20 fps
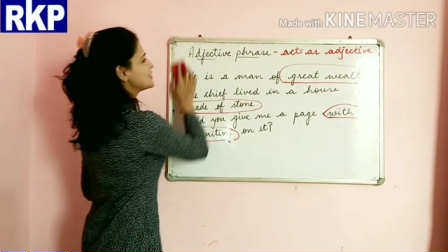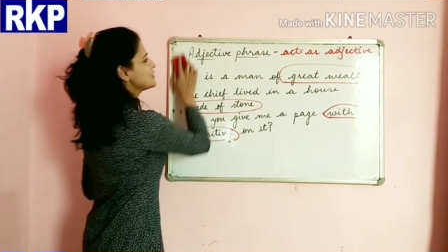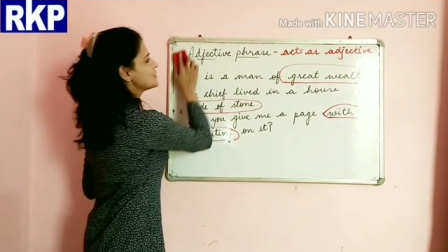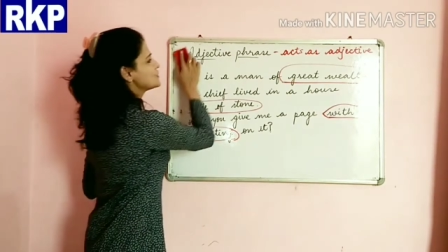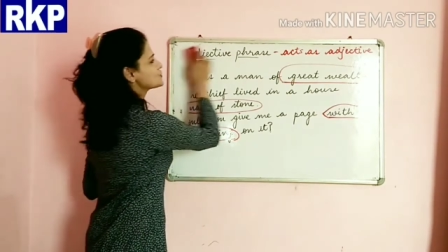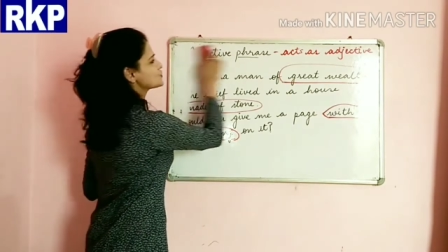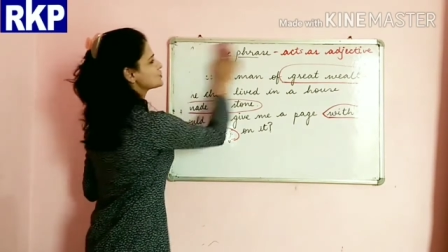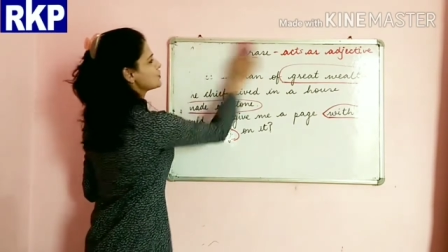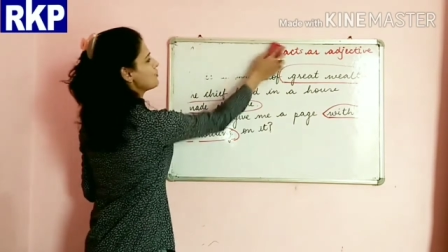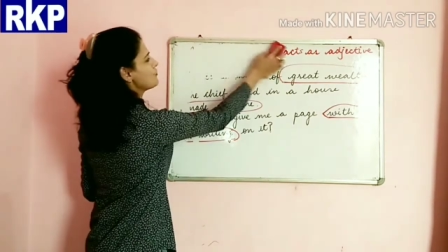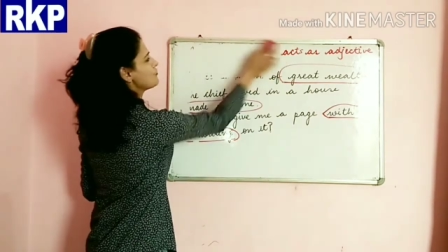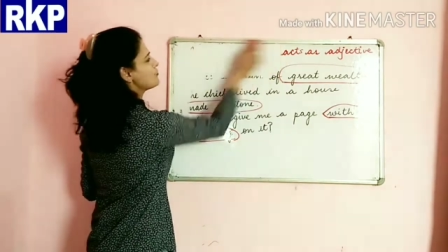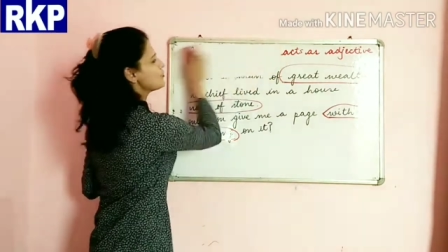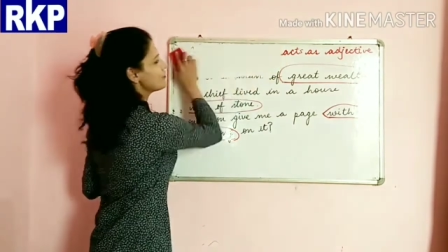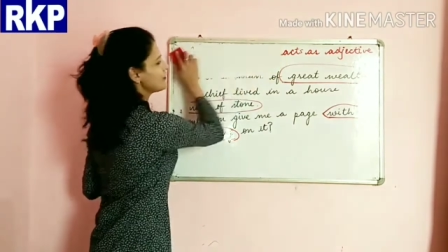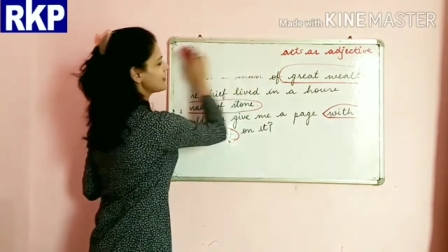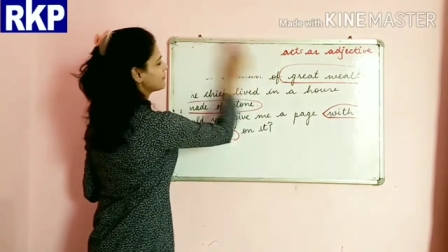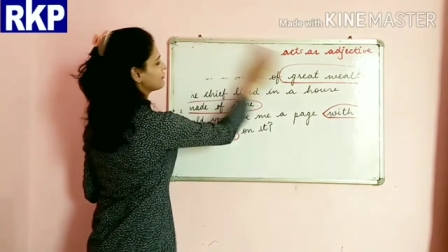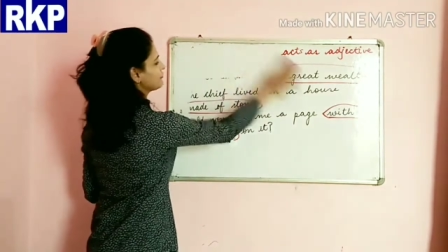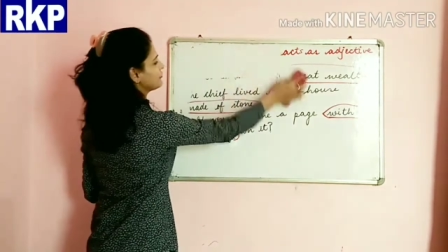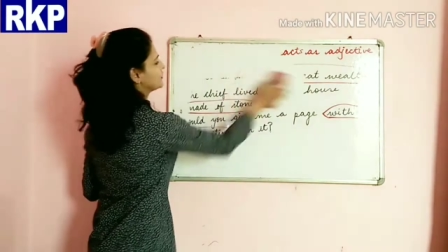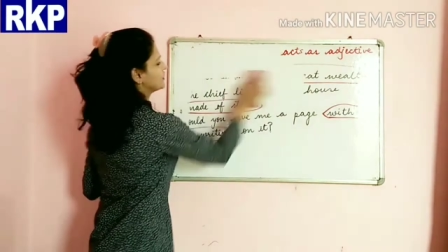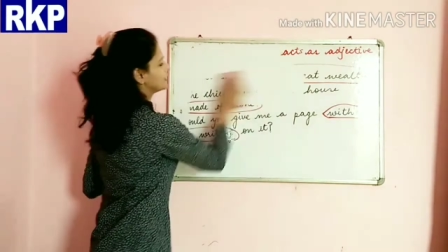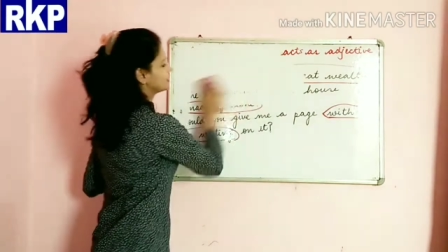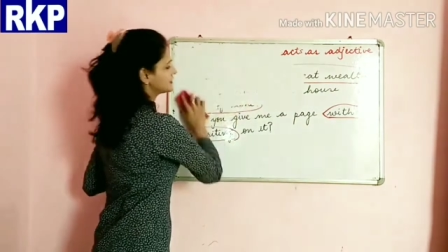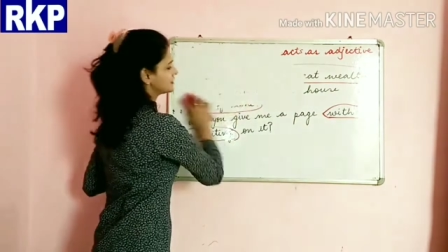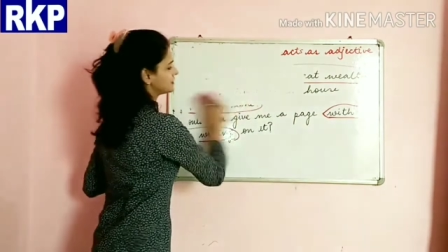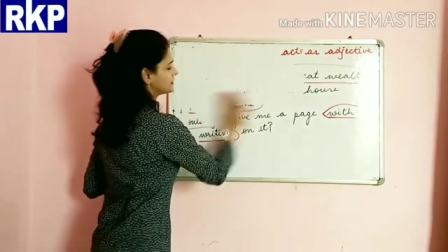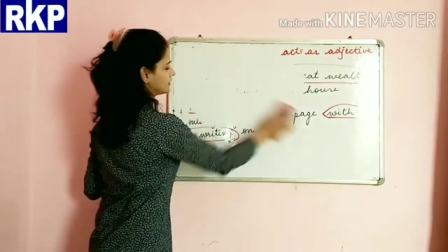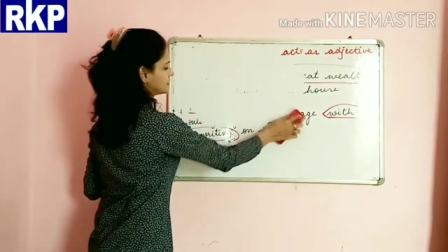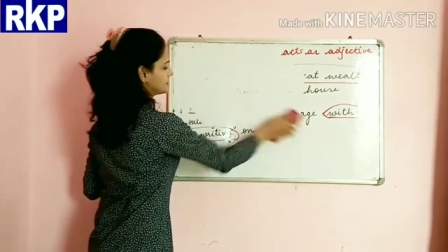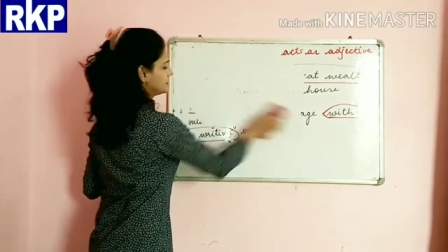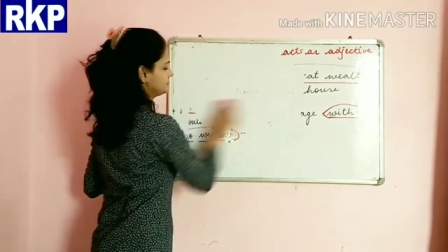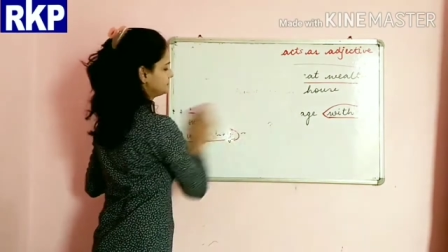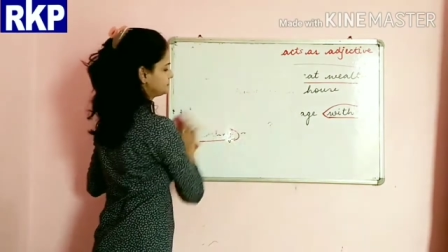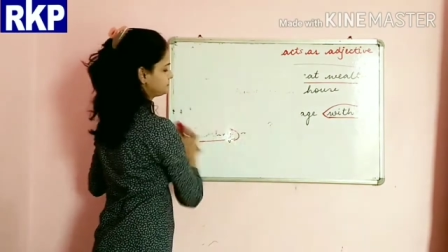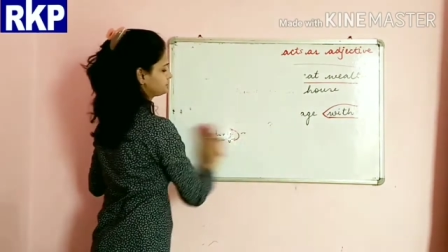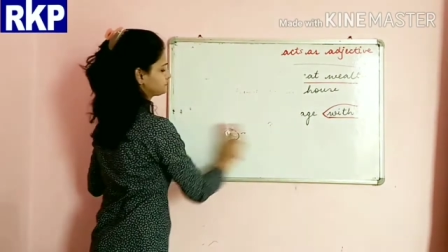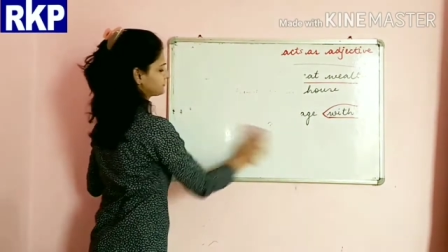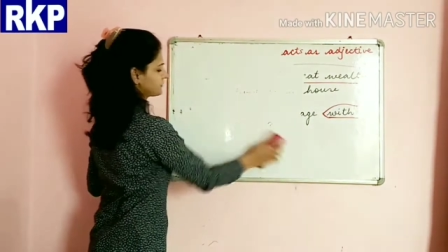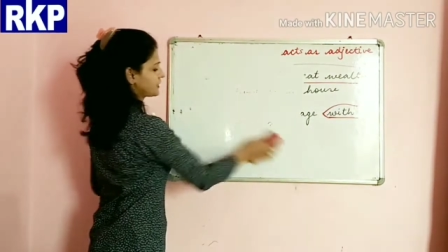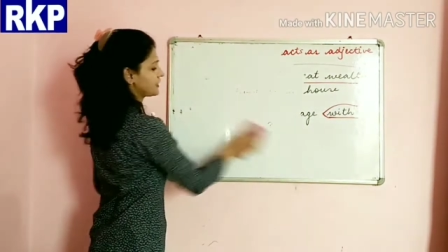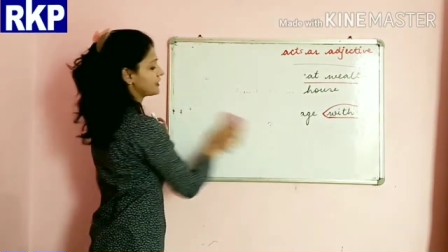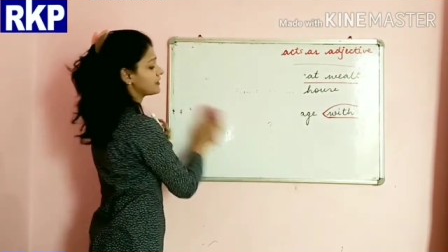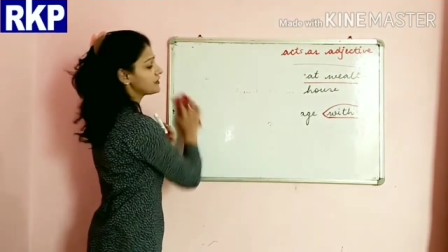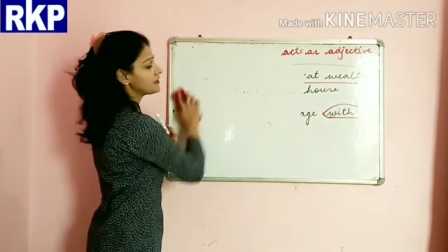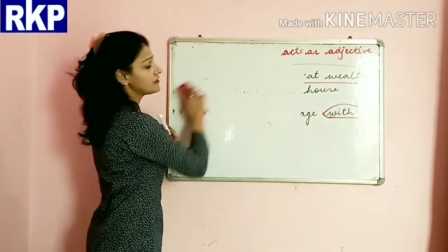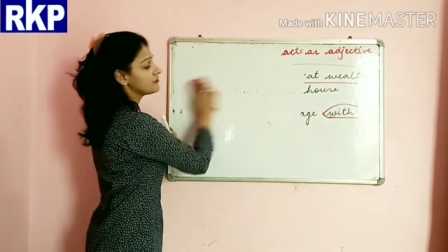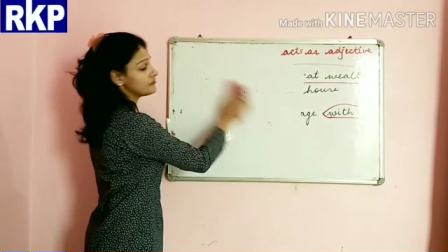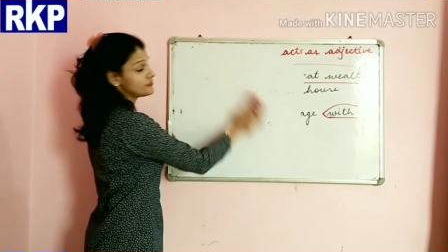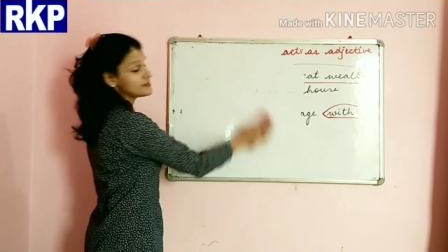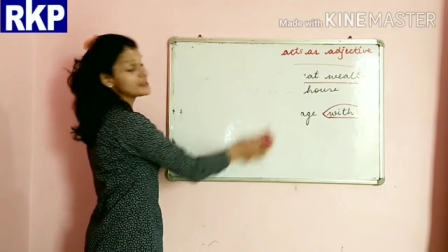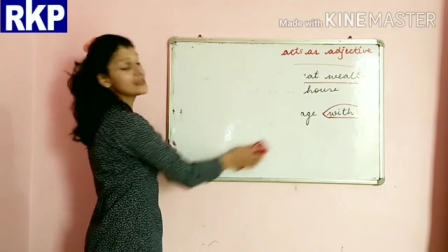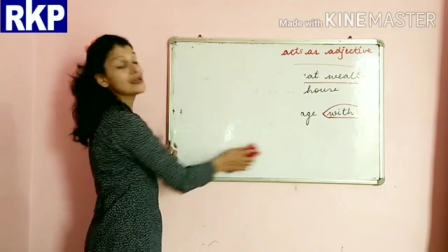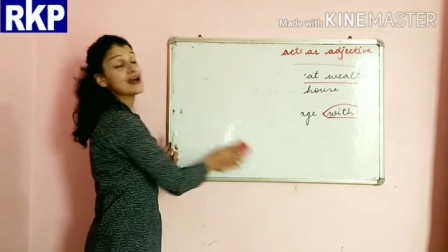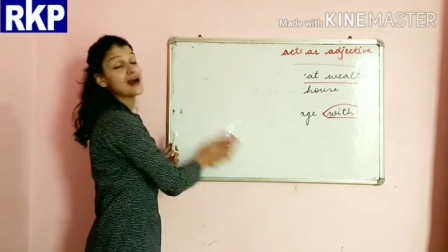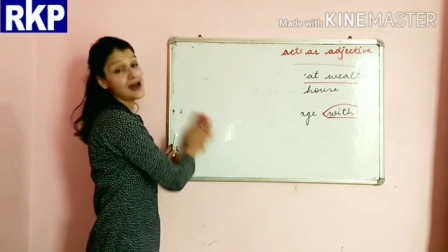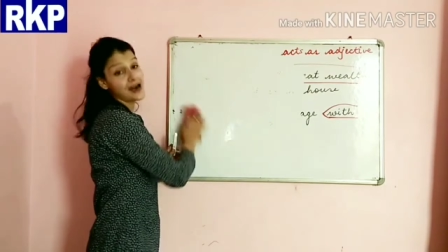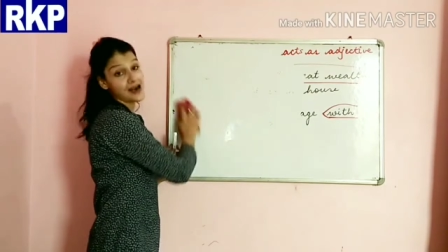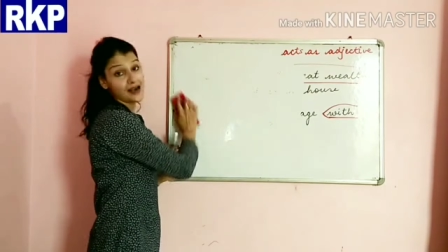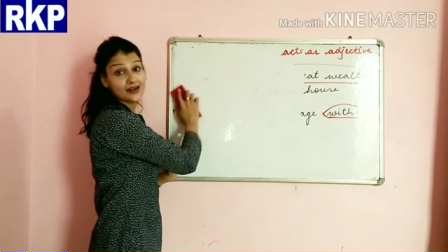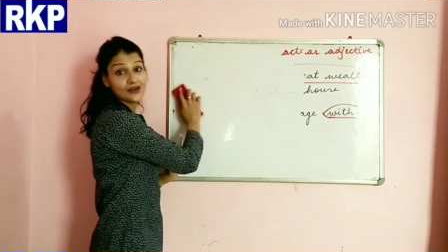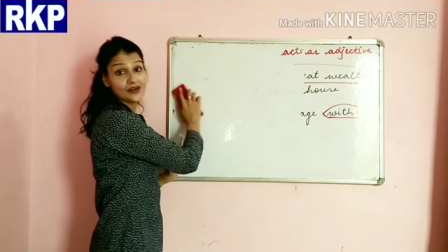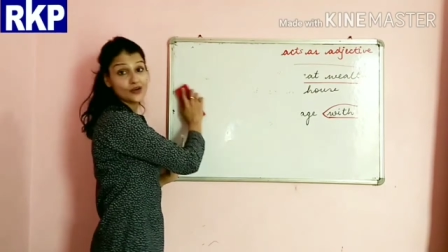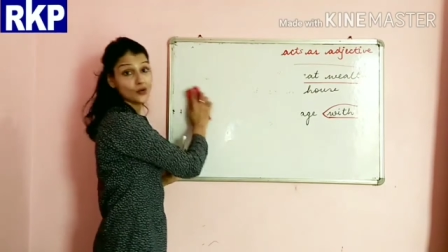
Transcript: So moving further, we are